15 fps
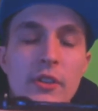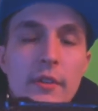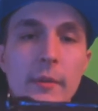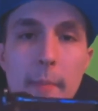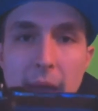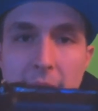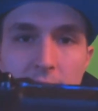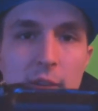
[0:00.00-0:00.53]
the
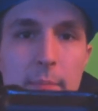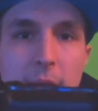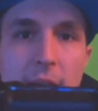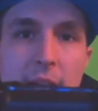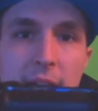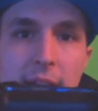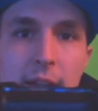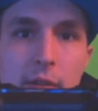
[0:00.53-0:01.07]
battery
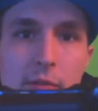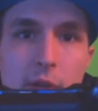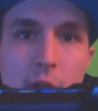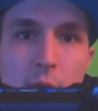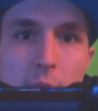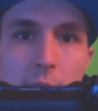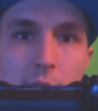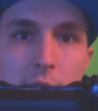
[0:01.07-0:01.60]
pack goes all
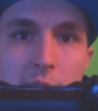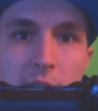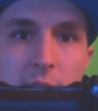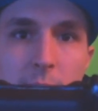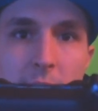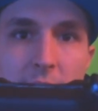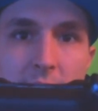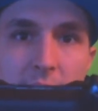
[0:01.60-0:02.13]
the way across the
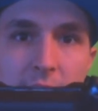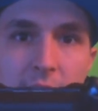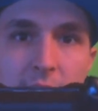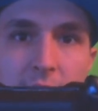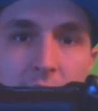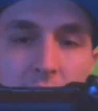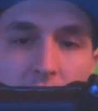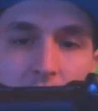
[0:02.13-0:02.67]
back.
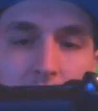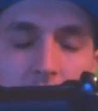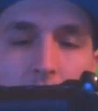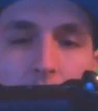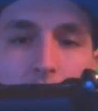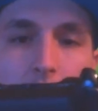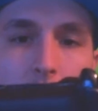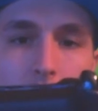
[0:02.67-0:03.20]

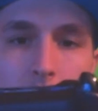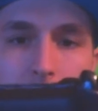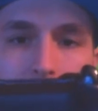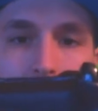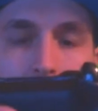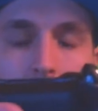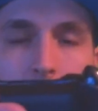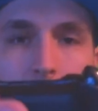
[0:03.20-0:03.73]
So, you
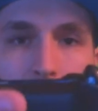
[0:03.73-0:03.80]
know, on